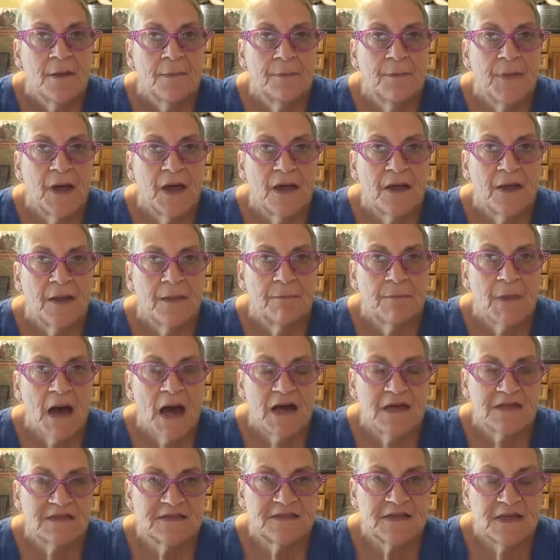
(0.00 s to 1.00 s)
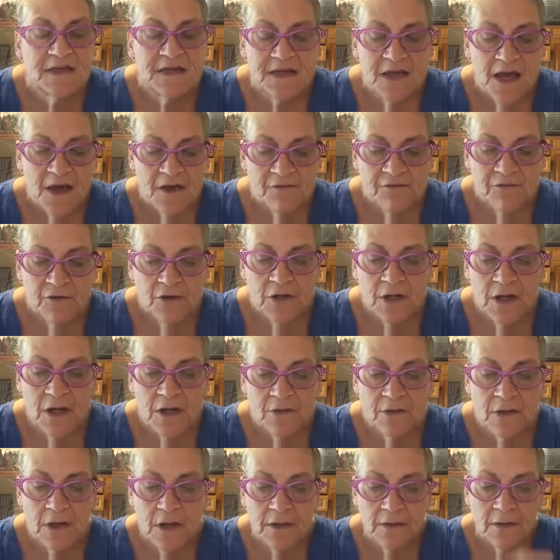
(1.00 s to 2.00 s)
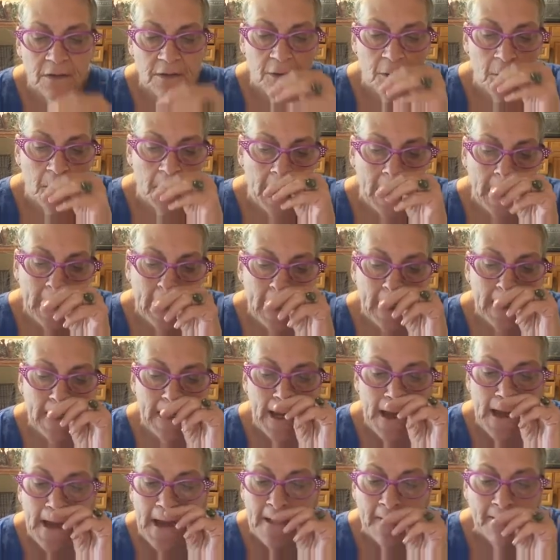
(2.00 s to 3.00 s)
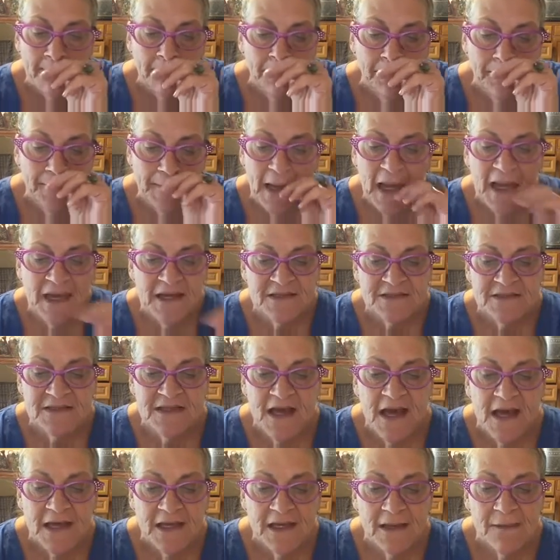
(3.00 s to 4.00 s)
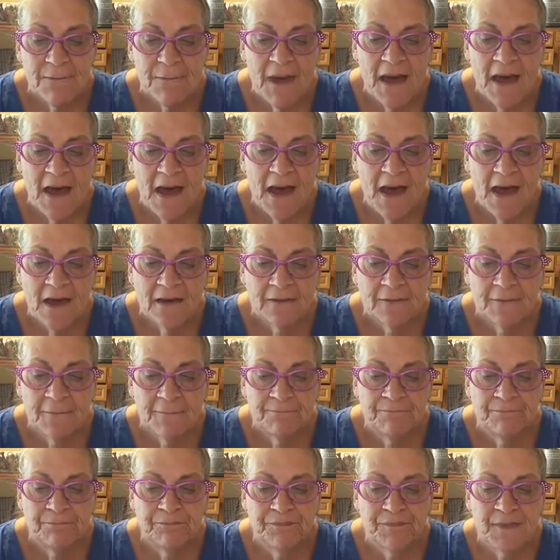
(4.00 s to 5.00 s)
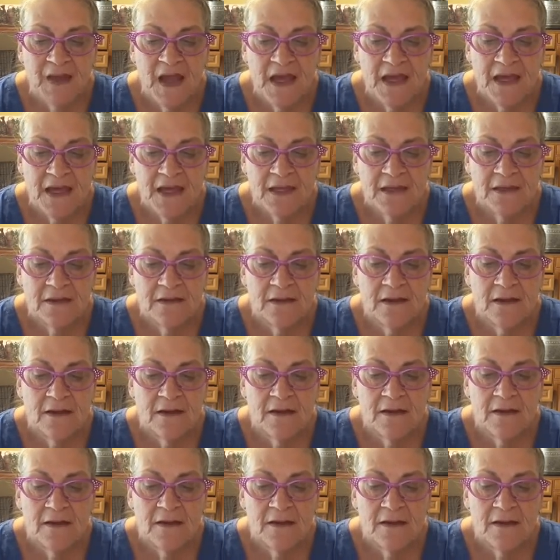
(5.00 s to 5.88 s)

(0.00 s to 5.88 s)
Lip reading: but Maya said no, for Coco to go ahead and take it back. And